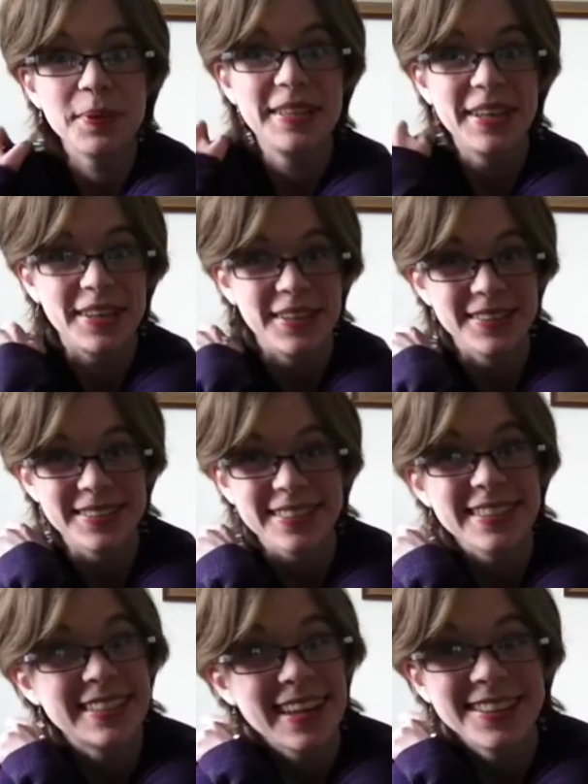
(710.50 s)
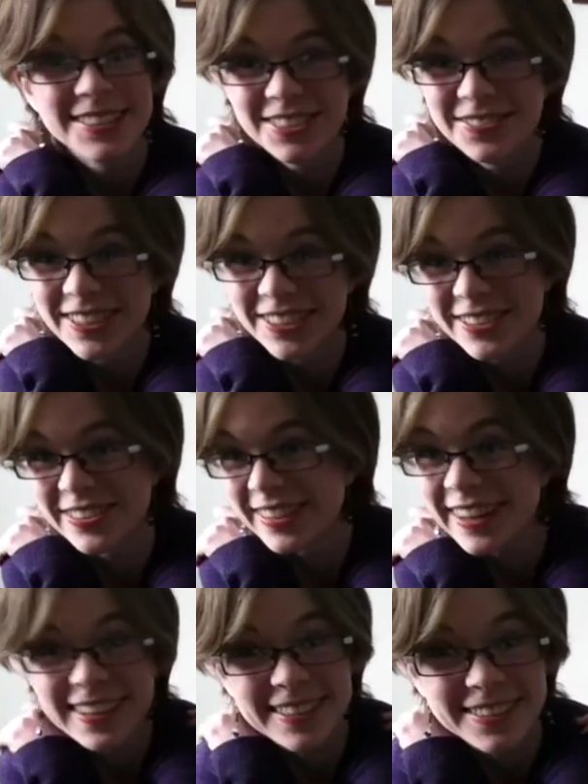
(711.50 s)
ridiculously attached to fictional
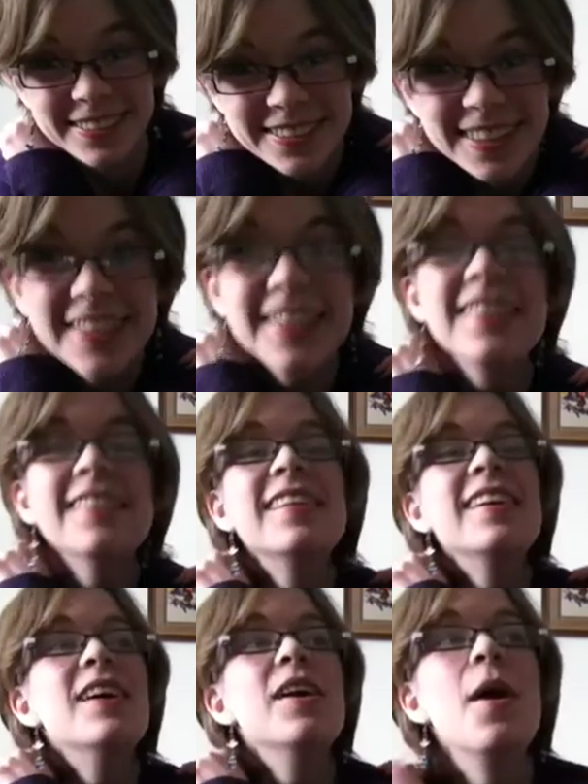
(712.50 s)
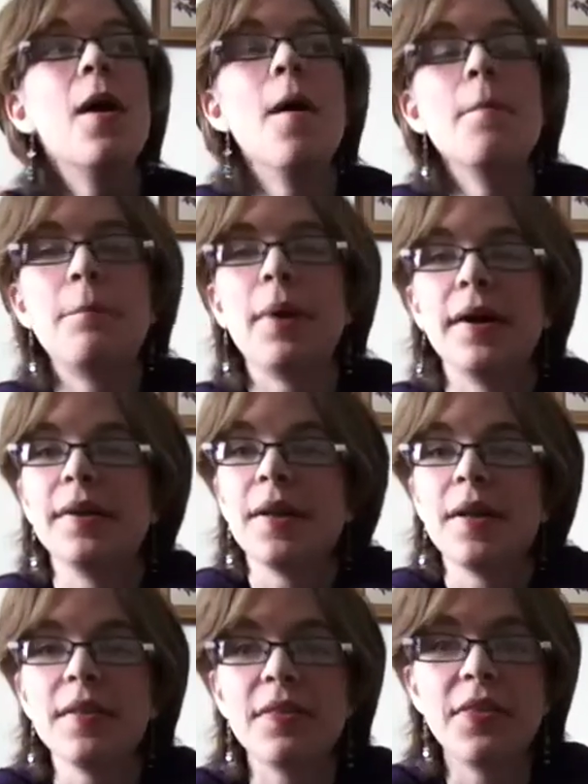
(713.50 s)
characters.
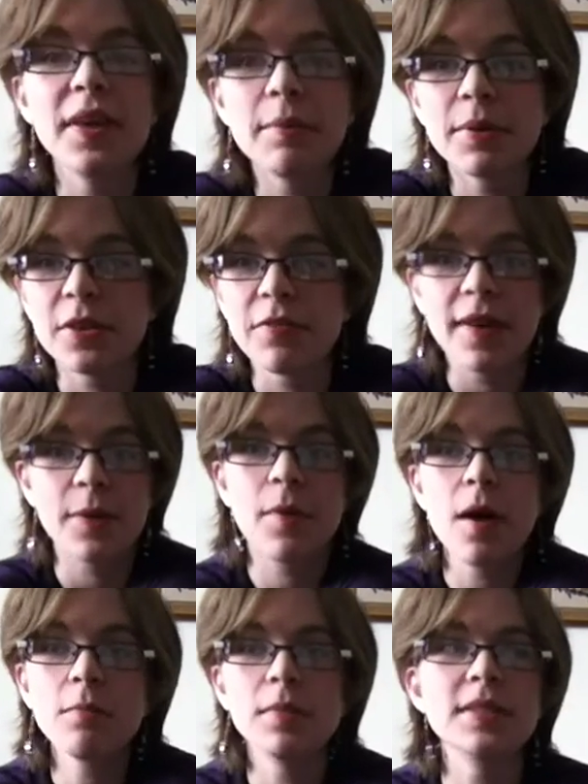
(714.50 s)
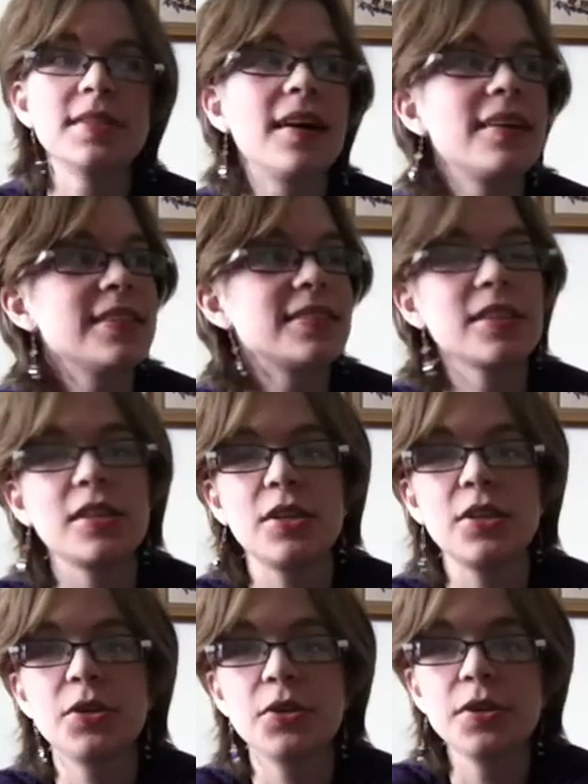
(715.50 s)
But the thing about the final problem is that it's a
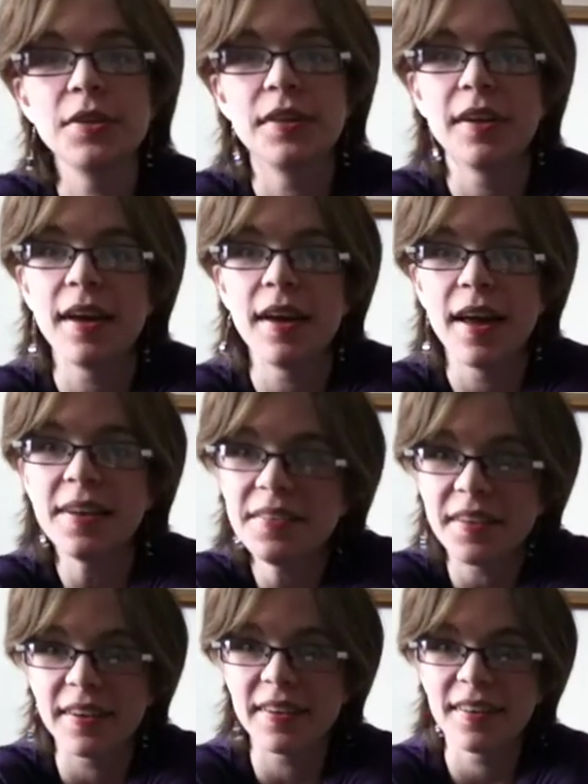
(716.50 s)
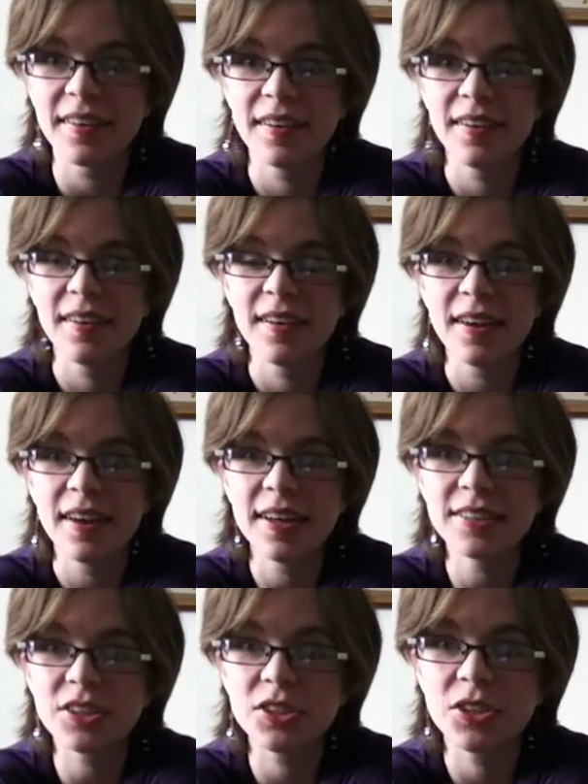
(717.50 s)
good ending.
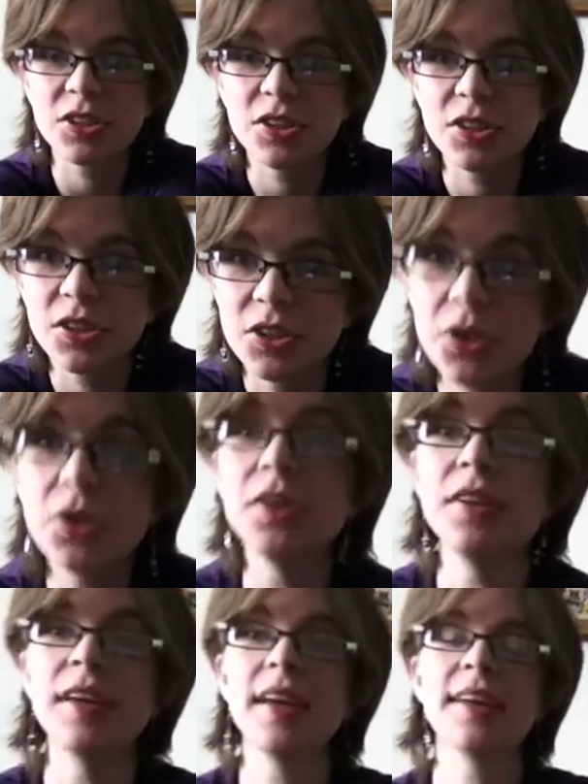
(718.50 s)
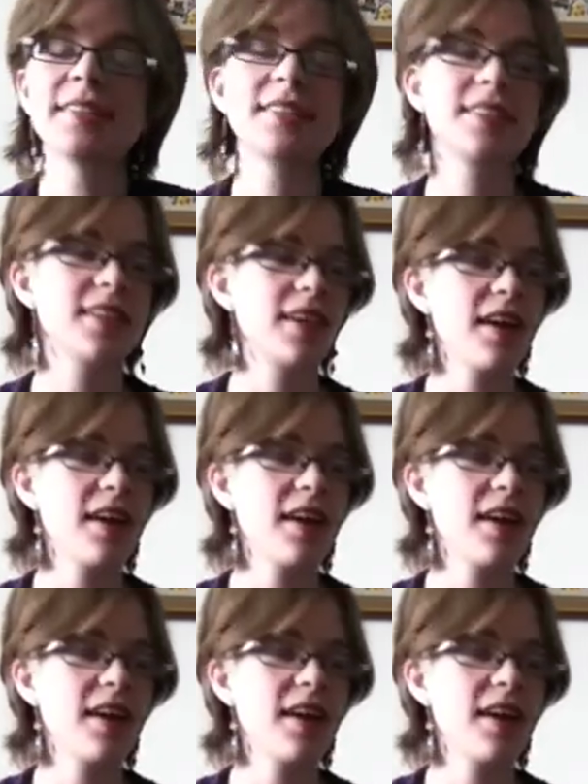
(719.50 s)
It's good. It's